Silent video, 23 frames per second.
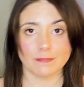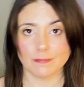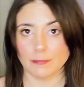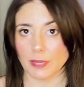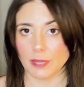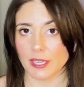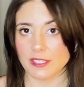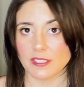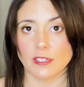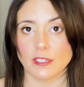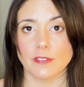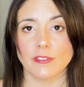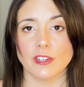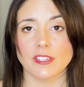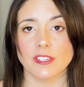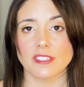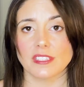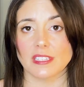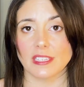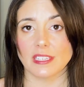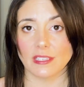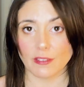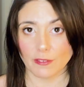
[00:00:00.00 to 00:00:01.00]
Boston
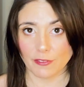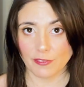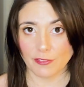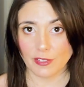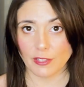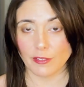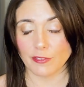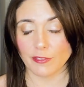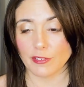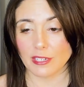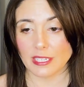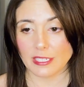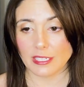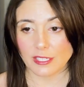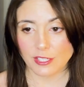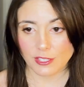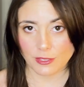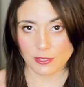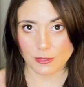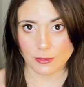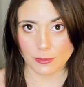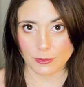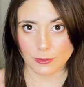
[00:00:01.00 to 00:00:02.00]
University, feel free
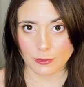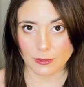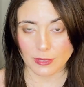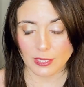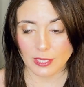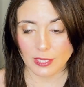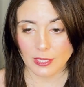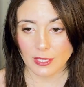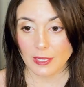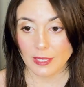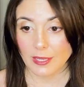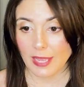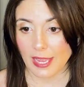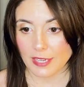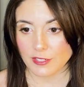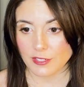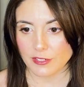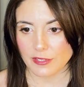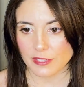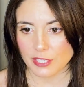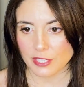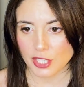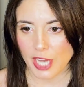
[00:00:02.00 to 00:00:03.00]
to
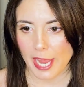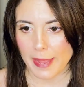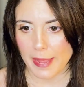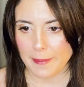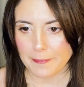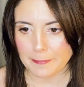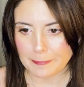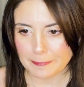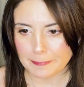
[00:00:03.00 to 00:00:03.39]
enter the chat.